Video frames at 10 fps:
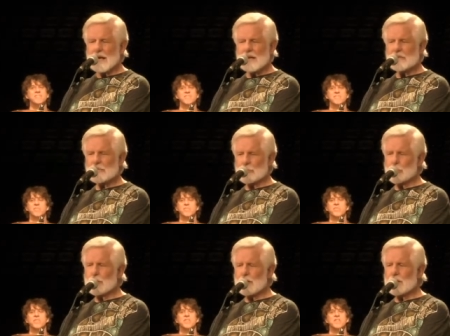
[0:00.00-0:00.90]
And it's a
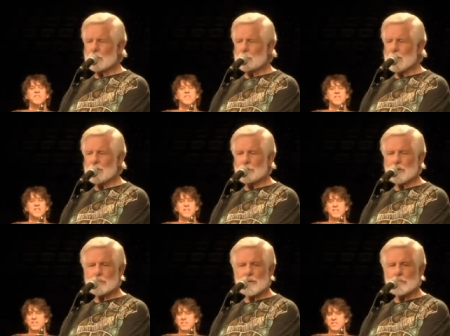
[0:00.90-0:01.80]
really good way to
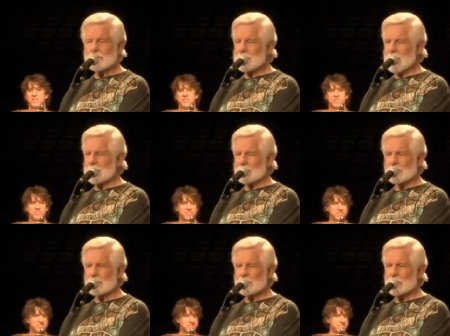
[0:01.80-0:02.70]
bring people
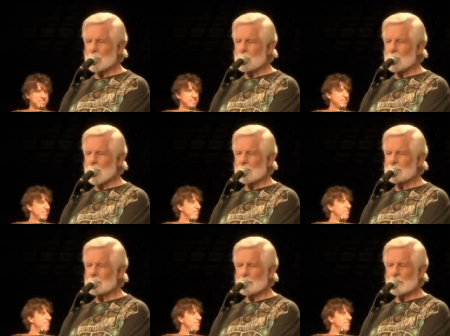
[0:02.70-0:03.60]
together. So uh,
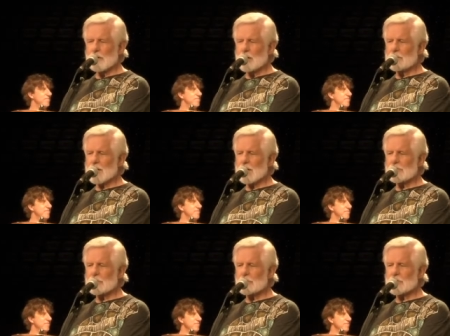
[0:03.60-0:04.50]
we love the
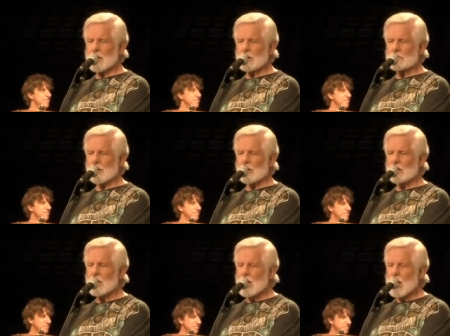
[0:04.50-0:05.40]
concept of Carnival.